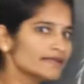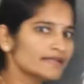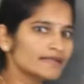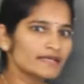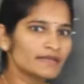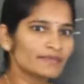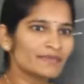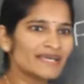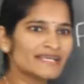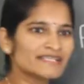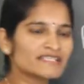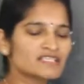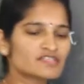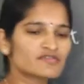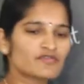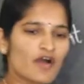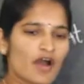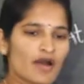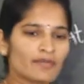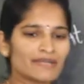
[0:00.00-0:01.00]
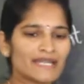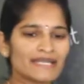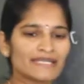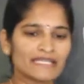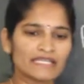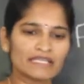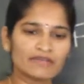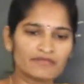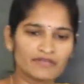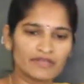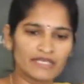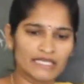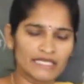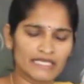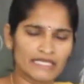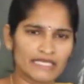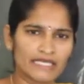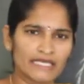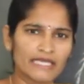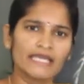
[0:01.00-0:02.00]
image is formed at
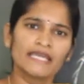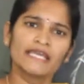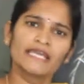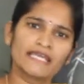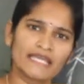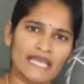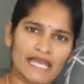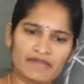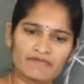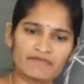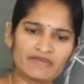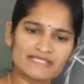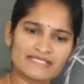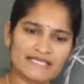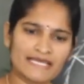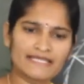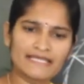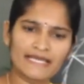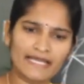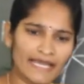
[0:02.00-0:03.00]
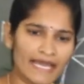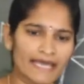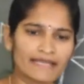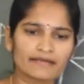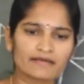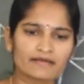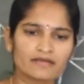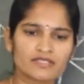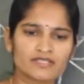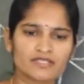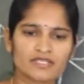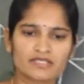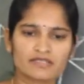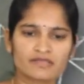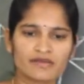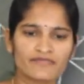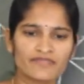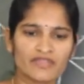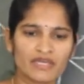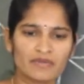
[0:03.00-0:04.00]
infinity, can we say the characteristics
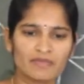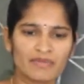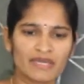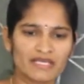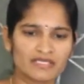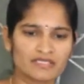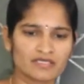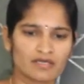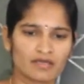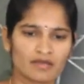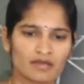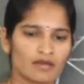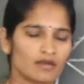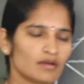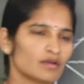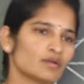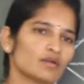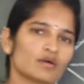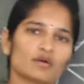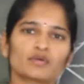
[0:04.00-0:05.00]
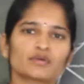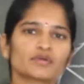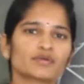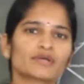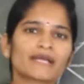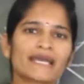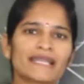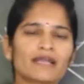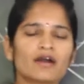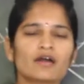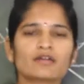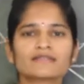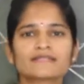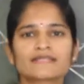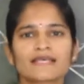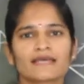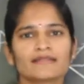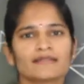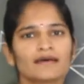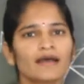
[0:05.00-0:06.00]
of the image? No, you cannot
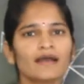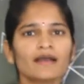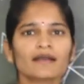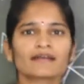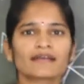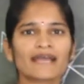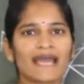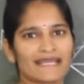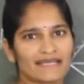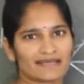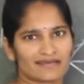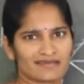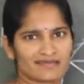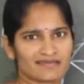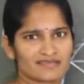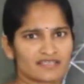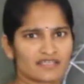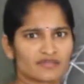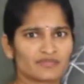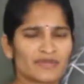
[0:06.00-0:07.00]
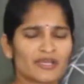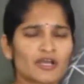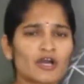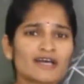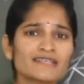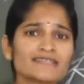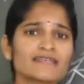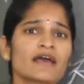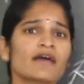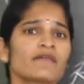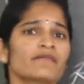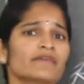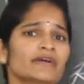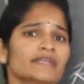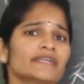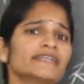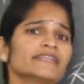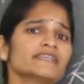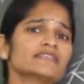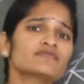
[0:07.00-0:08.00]
say the characteristic, because
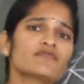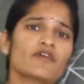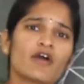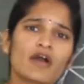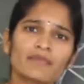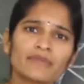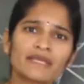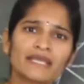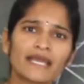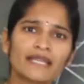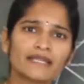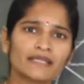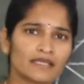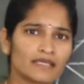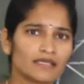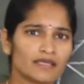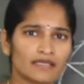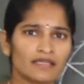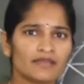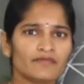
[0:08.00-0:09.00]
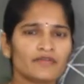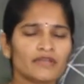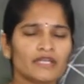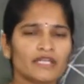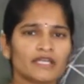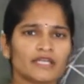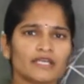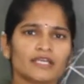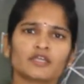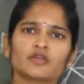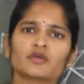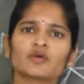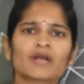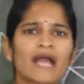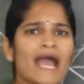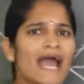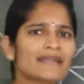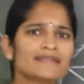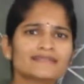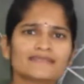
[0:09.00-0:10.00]
when it is forming at infinity, you
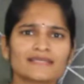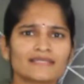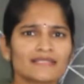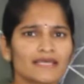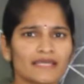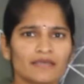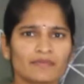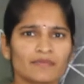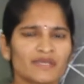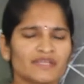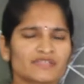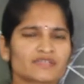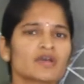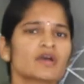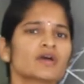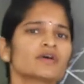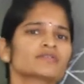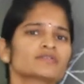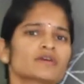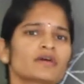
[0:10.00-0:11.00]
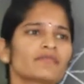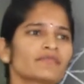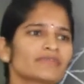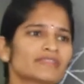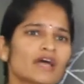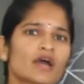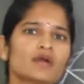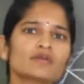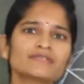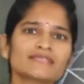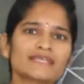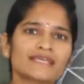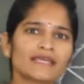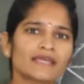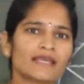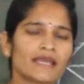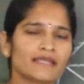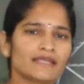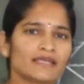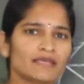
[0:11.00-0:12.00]
can't see the image. So without
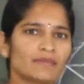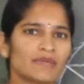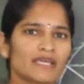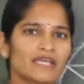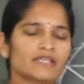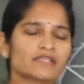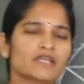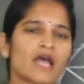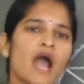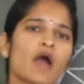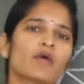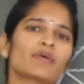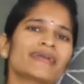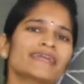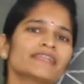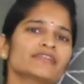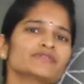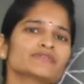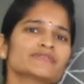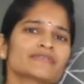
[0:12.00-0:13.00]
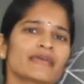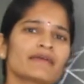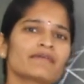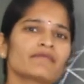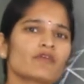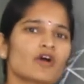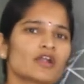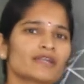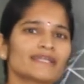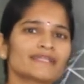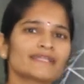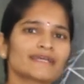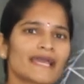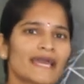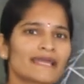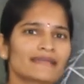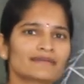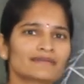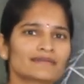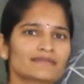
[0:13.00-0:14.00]
seeing an image, how can you say what are the
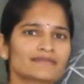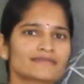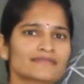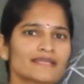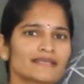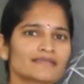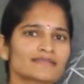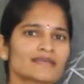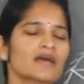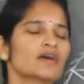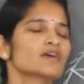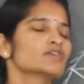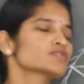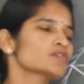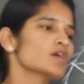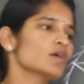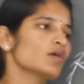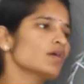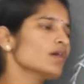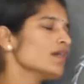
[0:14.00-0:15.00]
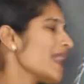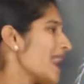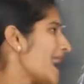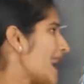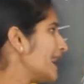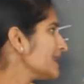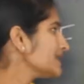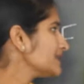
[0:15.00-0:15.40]
characteristics? So at